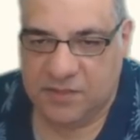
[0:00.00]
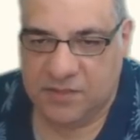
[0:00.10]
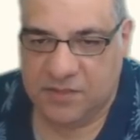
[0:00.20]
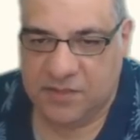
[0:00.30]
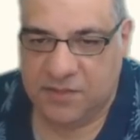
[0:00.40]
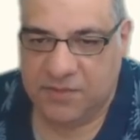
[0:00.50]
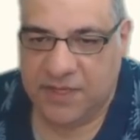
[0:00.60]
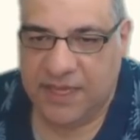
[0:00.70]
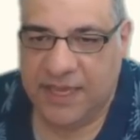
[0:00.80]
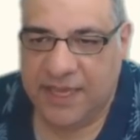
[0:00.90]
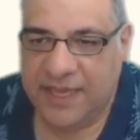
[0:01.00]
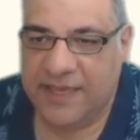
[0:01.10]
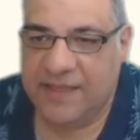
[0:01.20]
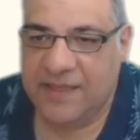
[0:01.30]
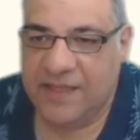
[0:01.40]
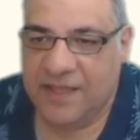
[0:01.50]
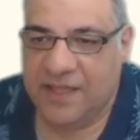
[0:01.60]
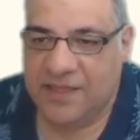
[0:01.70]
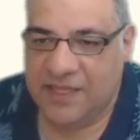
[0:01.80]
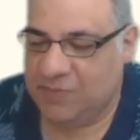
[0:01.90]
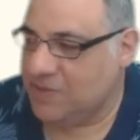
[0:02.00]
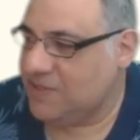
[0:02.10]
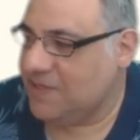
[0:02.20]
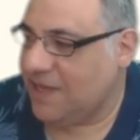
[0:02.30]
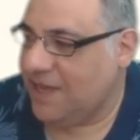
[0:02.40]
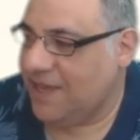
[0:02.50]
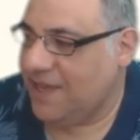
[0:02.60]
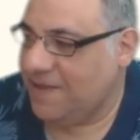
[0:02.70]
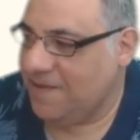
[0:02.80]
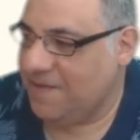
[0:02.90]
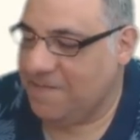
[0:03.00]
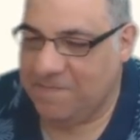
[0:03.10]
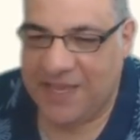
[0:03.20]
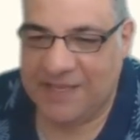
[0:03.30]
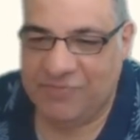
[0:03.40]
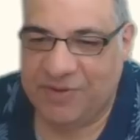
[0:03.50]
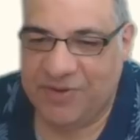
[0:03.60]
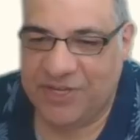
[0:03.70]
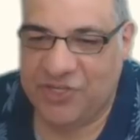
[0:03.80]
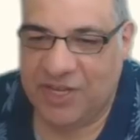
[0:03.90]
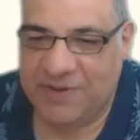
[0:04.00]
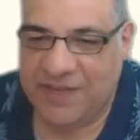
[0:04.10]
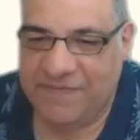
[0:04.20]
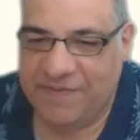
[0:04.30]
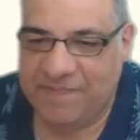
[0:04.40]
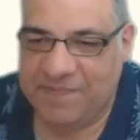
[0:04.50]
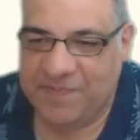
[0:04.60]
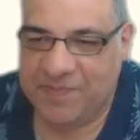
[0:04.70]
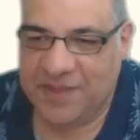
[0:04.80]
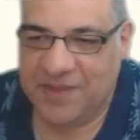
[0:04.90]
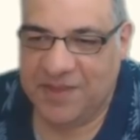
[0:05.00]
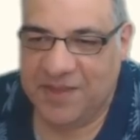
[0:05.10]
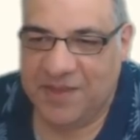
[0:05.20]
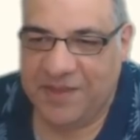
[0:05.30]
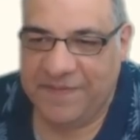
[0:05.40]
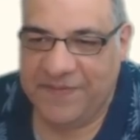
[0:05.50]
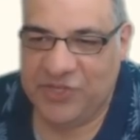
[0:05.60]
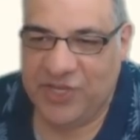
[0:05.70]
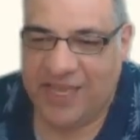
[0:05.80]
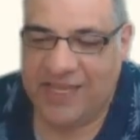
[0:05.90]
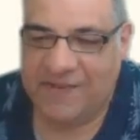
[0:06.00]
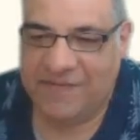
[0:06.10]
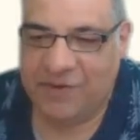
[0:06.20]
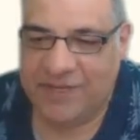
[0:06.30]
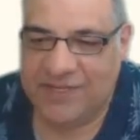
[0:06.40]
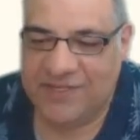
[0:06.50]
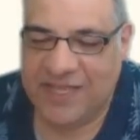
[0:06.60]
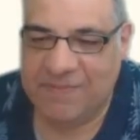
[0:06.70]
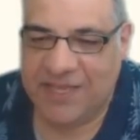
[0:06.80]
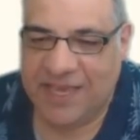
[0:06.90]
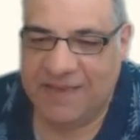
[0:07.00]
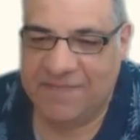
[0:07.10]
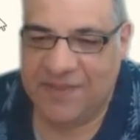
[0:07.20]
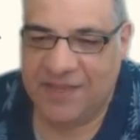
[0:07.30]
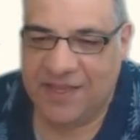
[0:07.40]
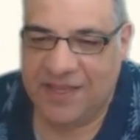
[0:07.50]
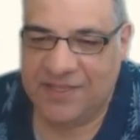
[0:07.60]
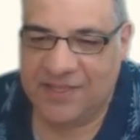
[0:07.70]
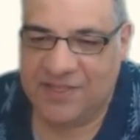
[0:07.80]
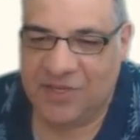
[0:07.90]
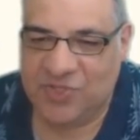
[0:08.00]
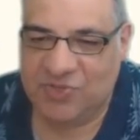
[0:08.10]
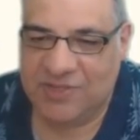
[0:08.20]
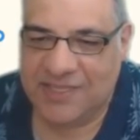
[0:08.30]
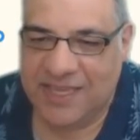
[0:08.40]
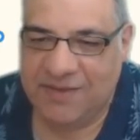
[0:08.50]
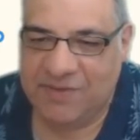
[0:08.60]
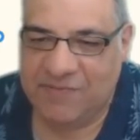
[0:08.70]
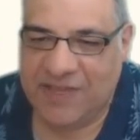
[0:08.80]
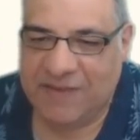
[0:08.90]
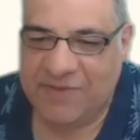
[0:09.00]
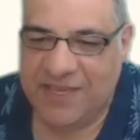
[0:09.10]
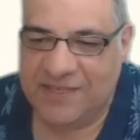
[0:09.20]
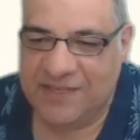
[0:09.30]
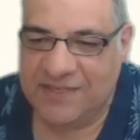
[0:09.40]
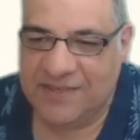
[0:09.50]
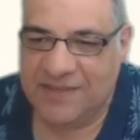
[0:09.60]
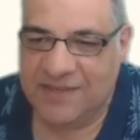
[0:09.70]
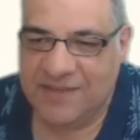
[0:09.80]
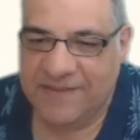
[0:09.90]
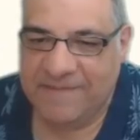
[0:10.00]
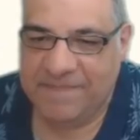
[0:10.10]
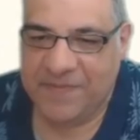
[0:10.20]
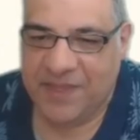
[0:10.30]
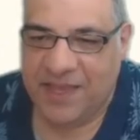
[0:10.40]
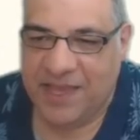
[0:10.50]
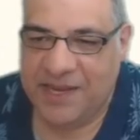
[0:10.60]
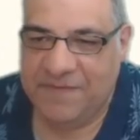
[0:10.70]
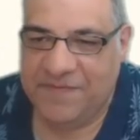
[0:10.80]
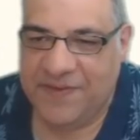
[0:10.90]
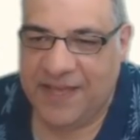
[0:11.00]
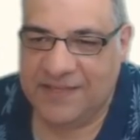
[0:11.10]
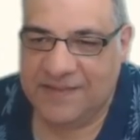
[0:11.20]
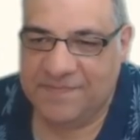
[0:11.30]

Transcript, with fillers: So here, this was bad preparation, I believe, from Vishy Anand following a stem game disastrously with the black pieces. And in fact,